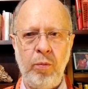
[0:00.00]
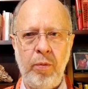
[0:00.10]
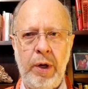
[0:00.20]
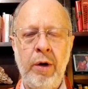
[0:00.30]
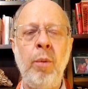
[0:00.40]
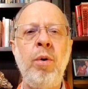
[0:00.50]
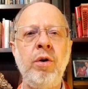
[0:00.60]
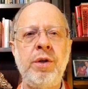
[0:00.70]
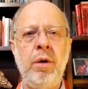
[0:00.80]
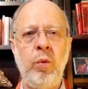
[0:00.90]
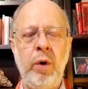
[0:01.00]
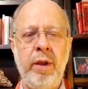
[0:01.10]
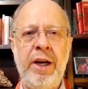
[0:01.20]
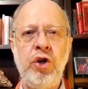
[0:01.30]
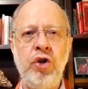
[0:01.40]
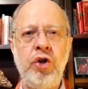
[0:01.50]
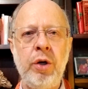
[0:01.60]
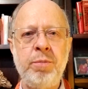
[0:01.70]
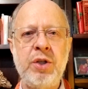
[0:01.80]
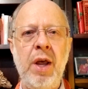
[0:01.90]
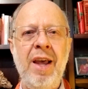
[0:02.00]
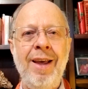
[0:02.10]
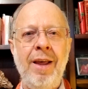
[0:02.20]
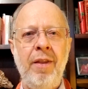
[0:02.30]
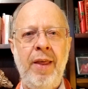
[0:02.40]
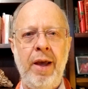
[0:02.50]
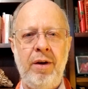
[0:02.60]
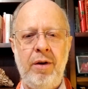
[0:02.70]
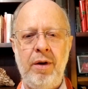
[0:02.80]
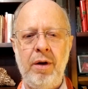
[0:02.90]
interpersonal relationships that